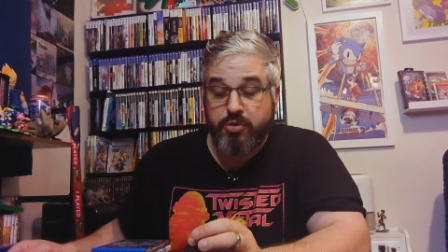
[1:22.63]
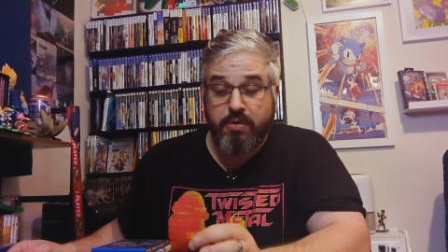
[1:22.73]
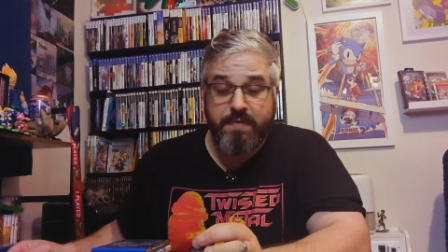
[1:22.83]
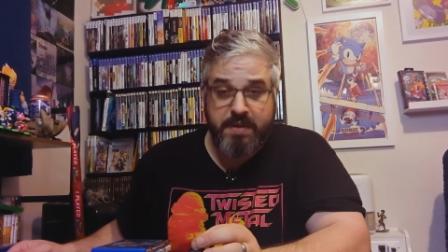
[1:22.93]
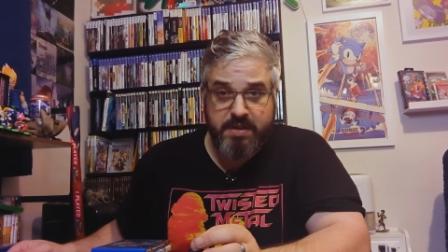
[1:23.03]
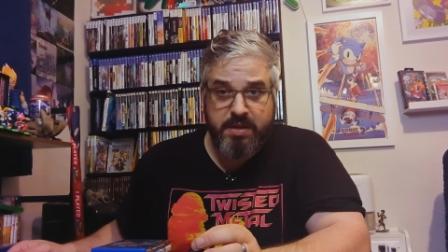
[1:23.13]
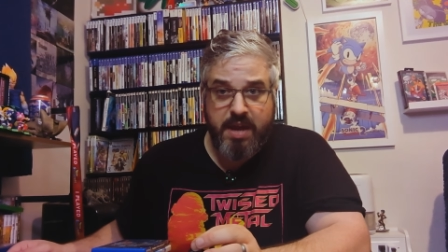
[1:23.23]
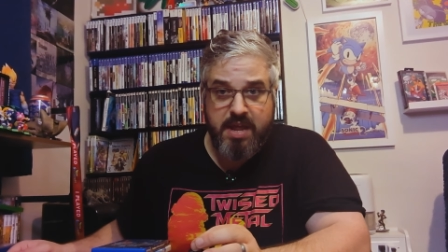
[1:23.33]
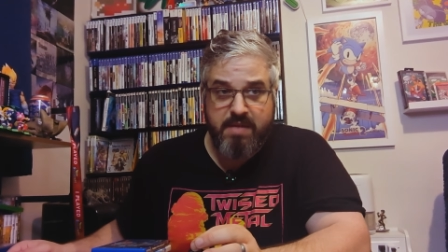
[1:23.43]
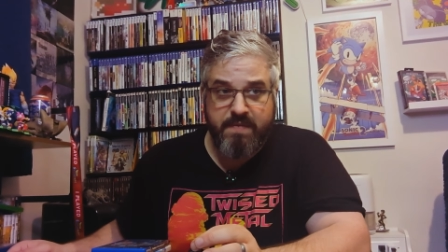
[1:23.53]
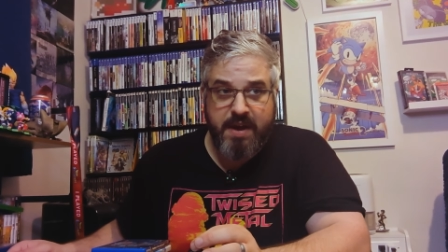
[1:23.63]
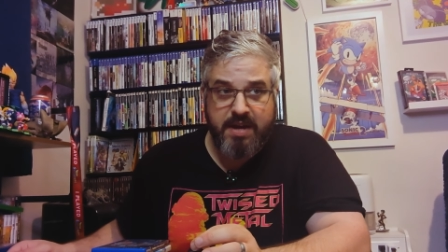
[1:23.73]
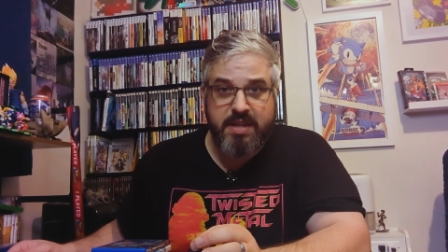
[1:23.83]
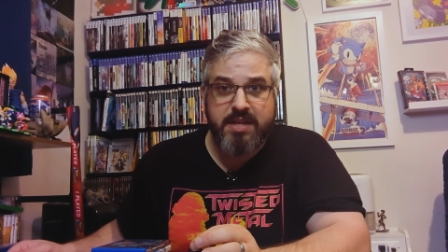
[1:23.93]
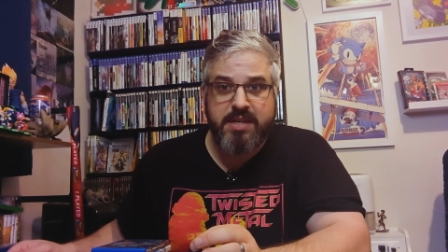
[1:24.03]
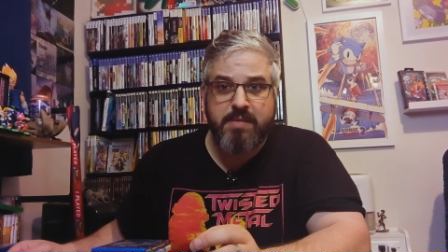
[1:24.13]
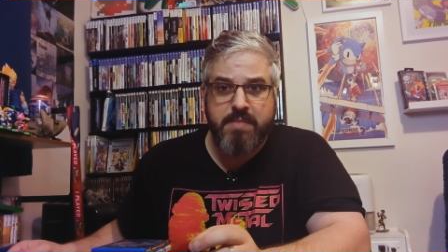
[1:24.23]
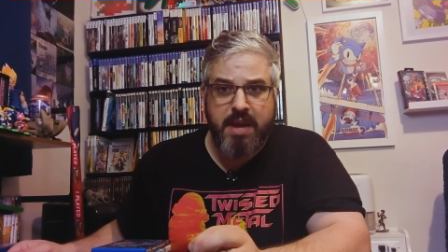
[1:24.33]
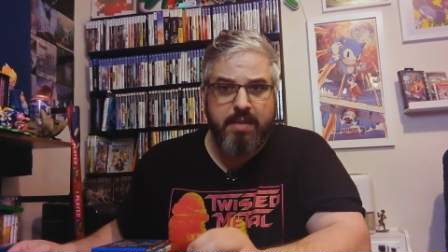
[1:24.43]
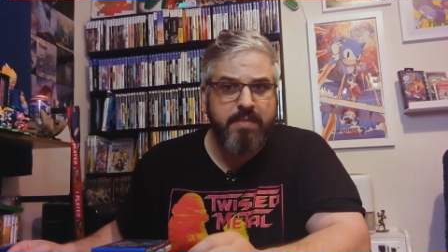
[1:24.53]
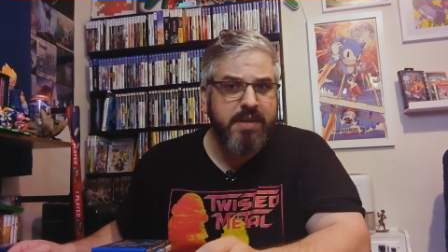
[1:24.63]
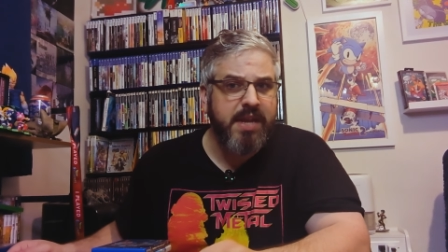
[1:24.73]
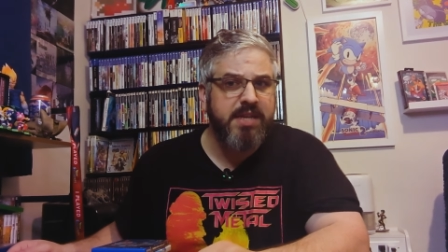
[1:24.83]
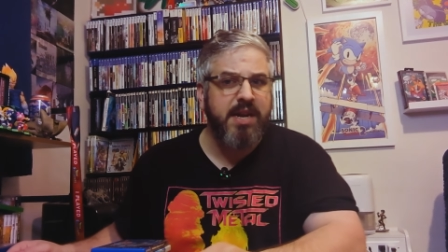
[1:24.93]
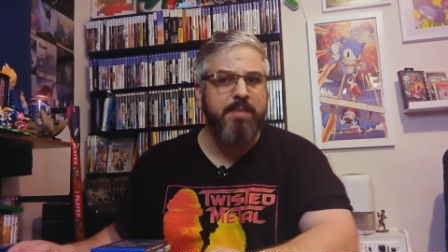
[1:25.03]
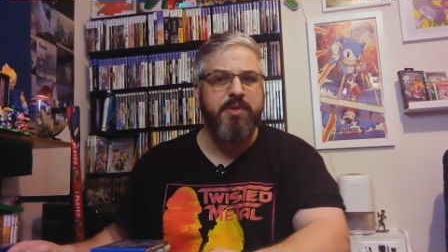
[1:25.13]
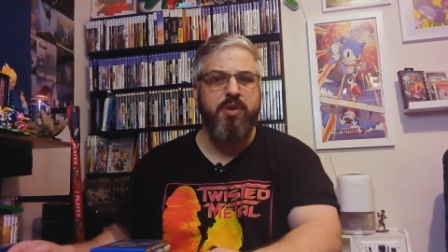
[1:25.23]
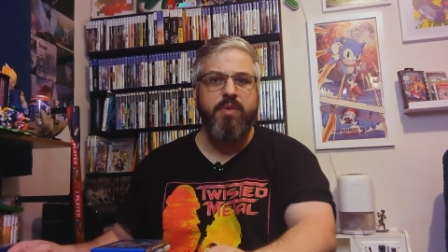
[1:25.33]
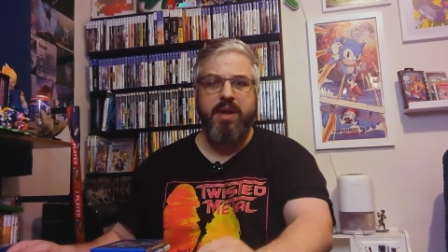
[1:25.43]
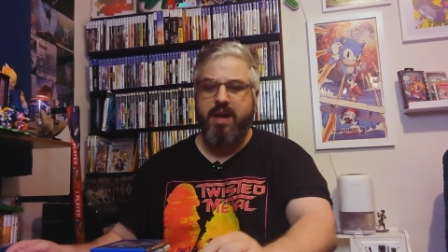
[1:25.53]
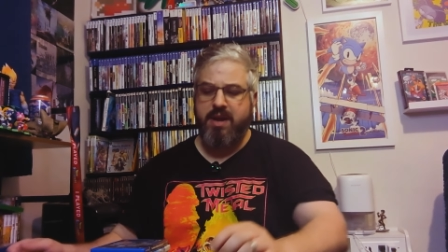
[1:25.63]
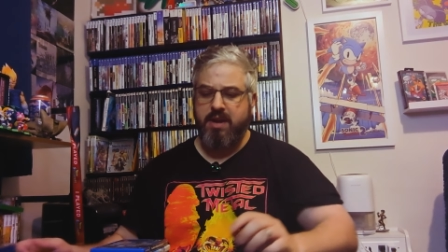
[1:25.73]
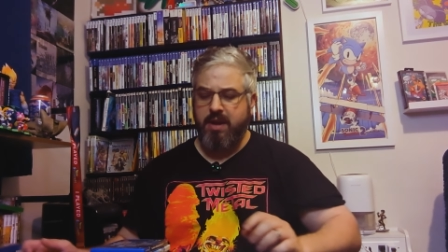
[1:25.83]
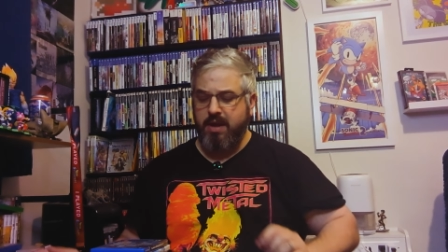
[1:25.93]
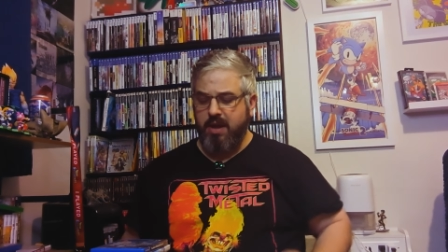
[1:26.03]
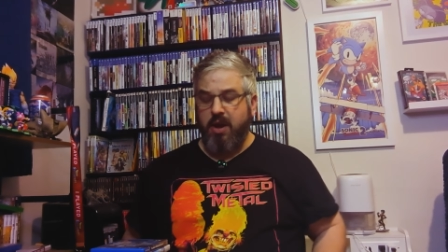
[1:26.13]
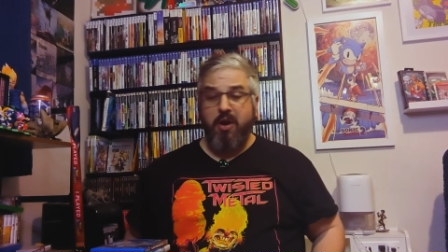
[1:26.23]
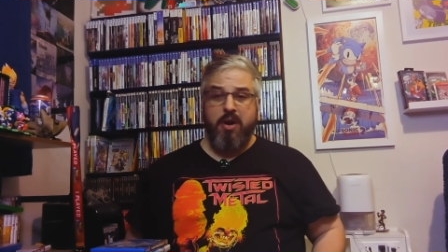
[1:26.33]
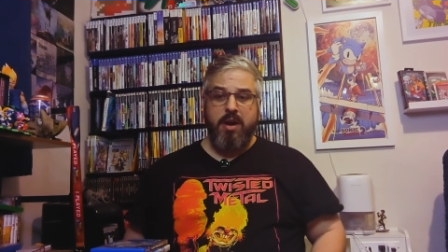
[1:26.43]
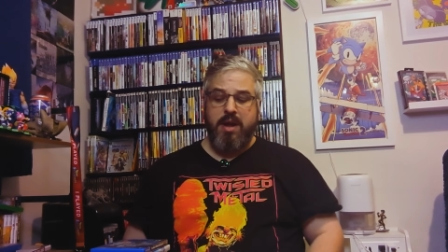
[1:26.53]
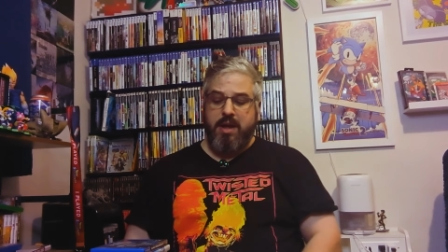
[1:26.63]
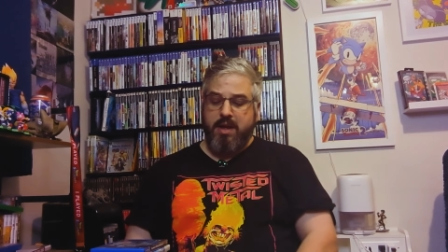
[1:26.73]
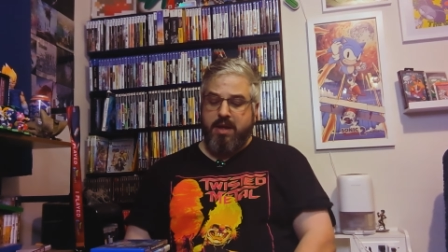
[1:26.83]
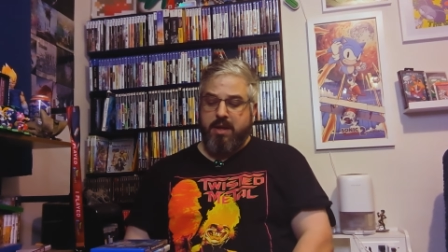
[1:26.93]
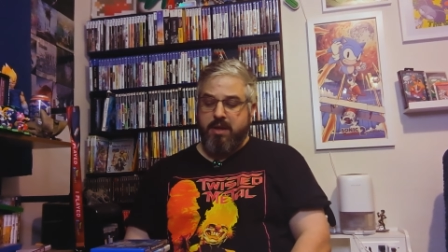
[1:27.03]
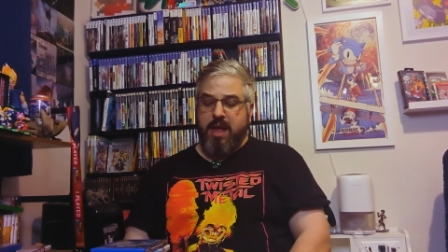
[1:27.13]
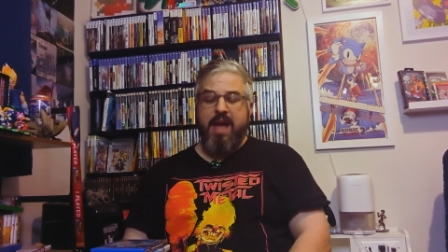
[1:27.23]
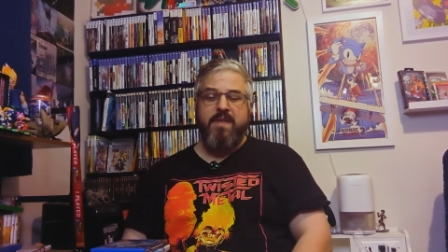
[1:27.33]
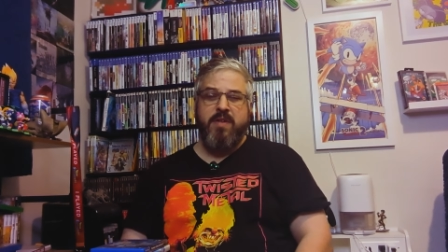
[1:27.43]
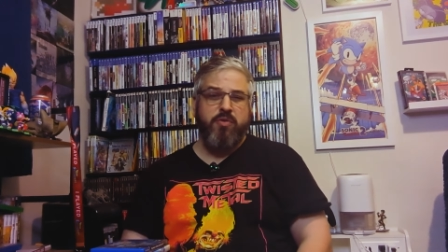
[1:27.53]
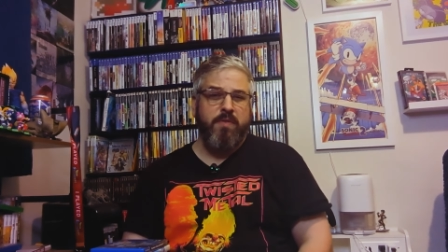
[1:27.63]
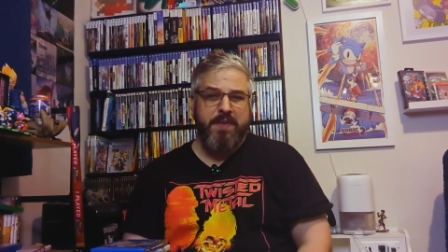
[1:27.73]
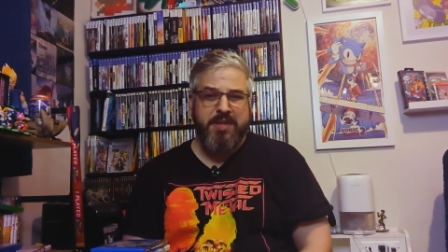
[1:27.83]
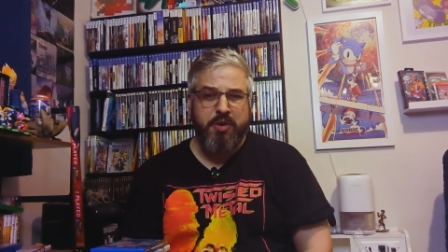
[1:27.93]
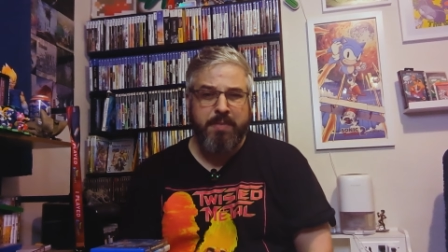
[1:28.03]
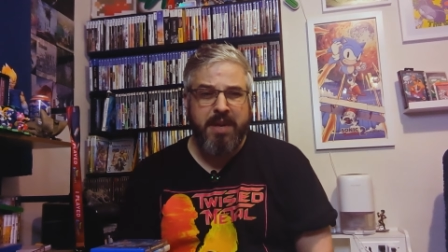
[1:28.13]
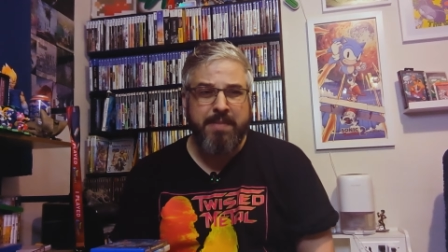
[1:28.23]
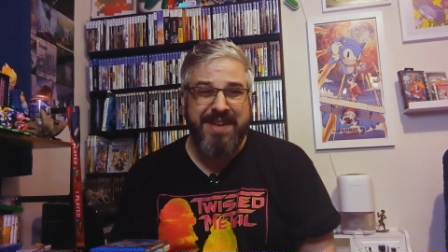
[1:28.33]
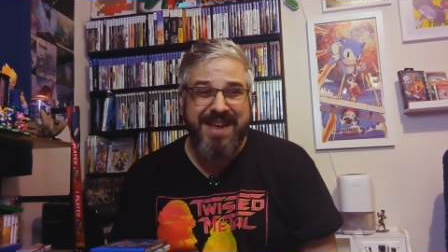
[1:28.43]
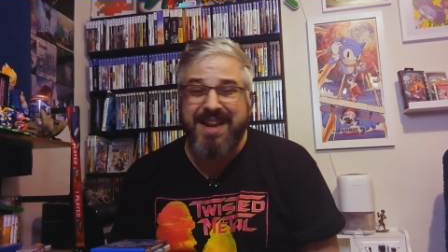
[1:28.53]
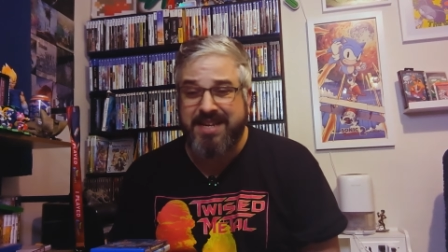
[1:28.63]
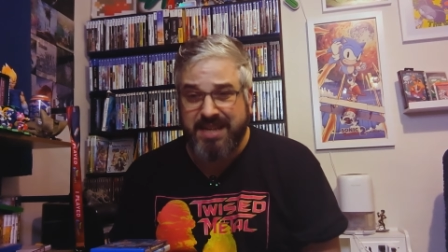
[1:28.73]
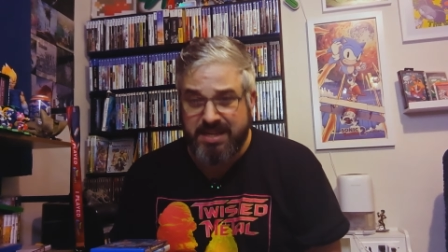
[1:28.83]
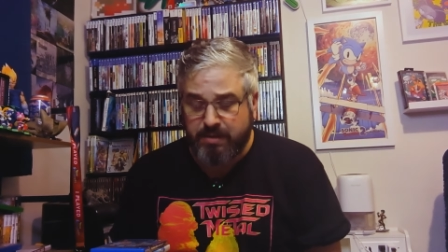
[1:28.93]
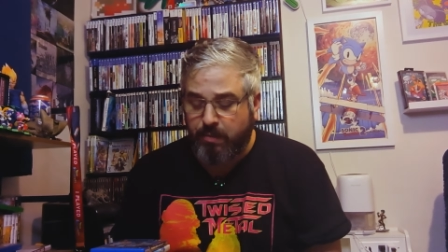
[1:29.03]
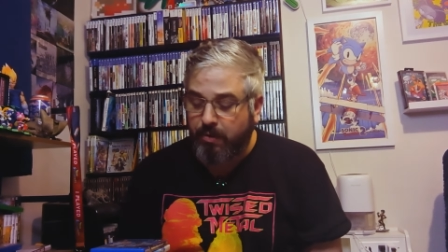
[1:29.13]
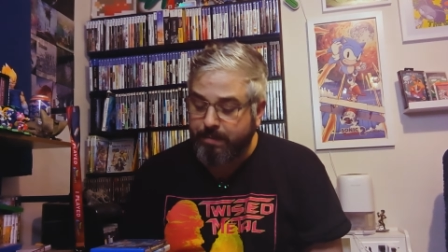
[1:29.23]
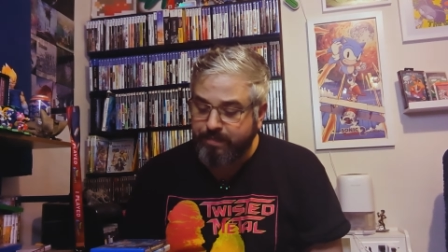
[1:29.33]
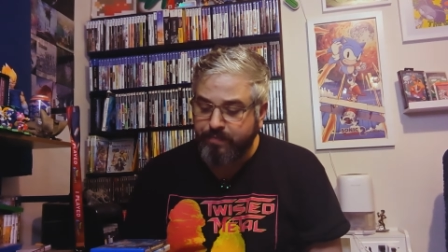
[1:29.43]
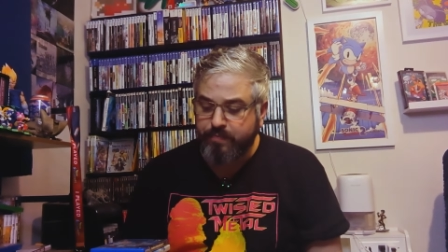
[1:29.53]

trophies and the fact that some games, as time is going on, are uh, having trophies that are becoming inaccessible